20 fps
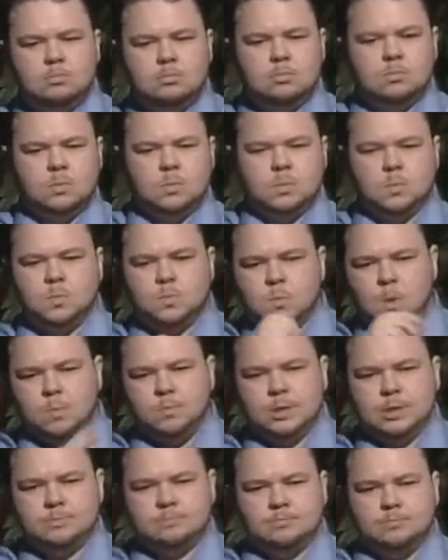After that
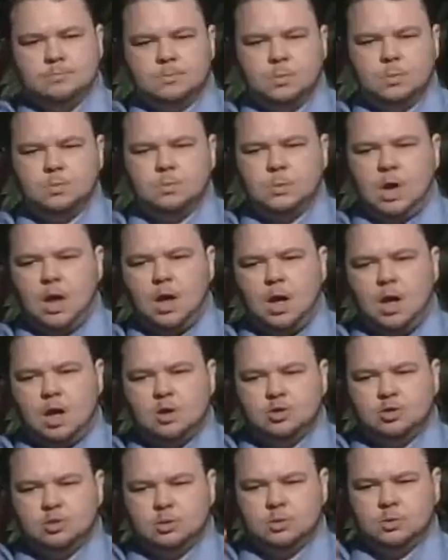convention, there
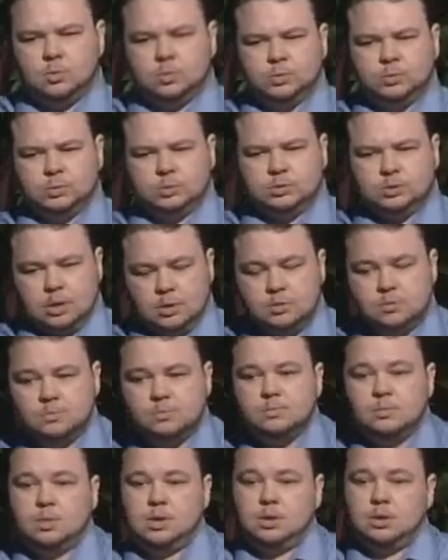was indeed an
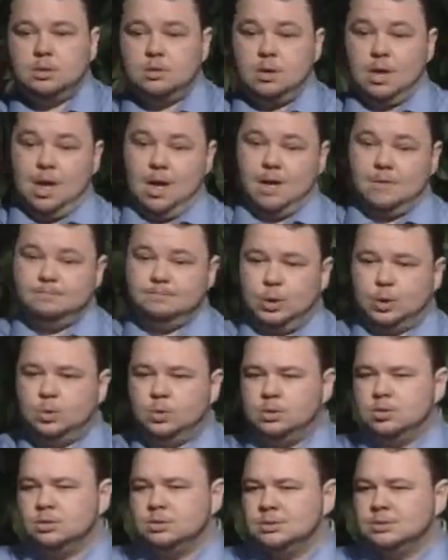increase in
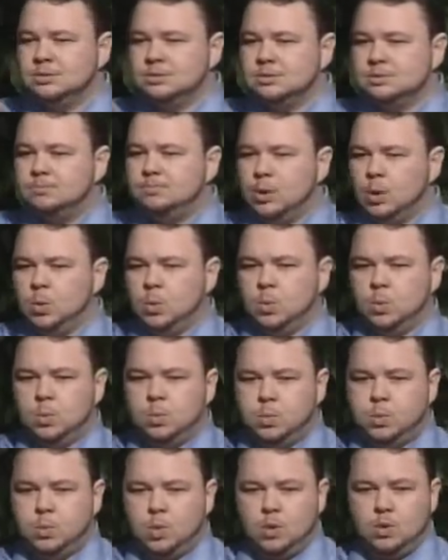women participating
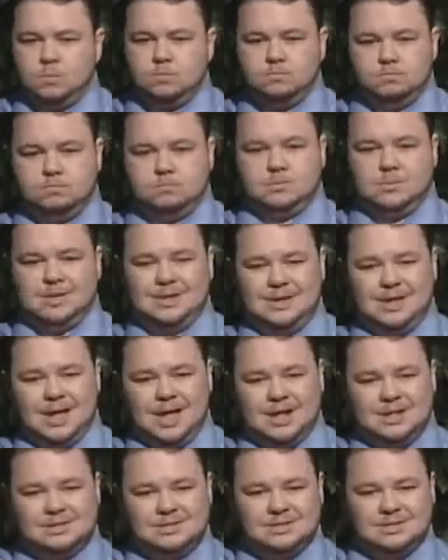in higher
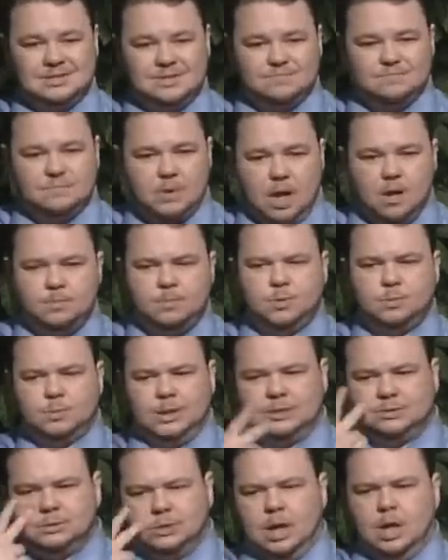education.
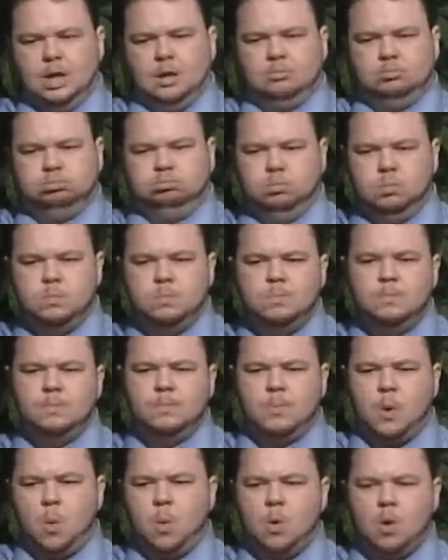After the Civil
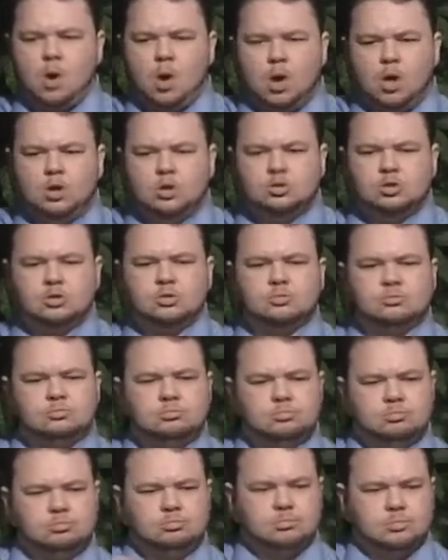War, we saw even
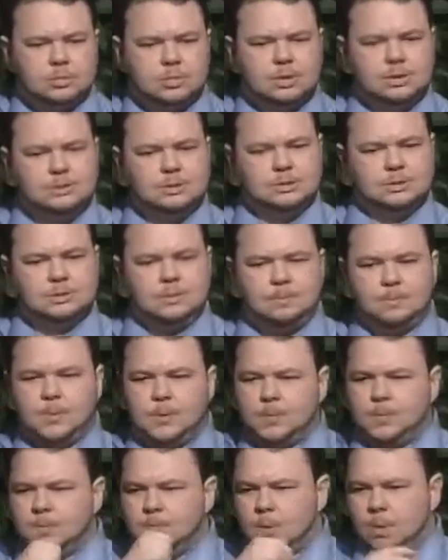a greater
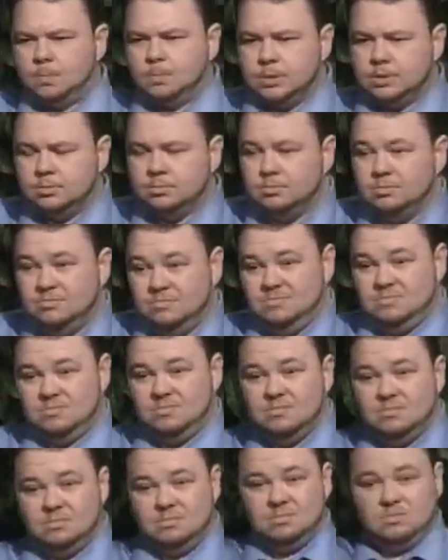expansion of
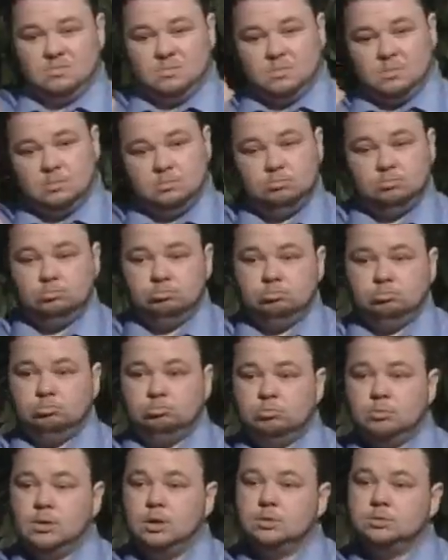colleges
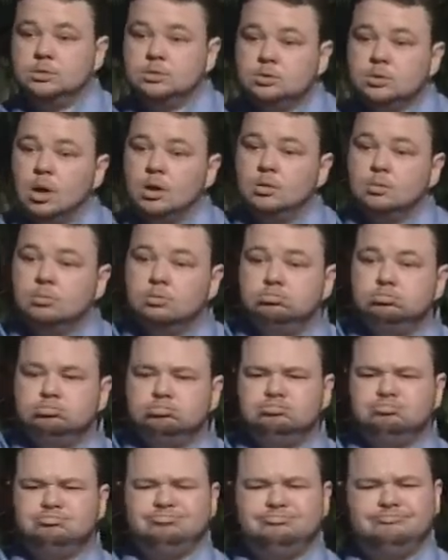accepting women into their
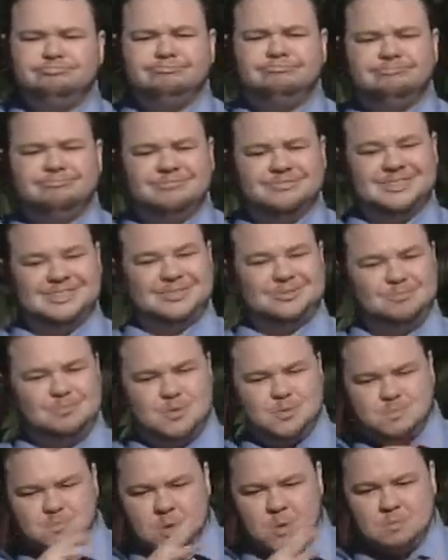
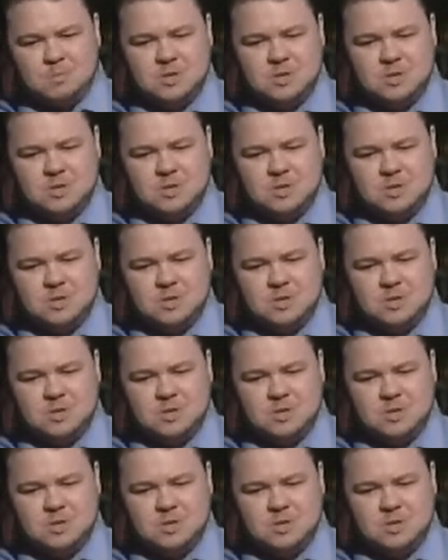universities.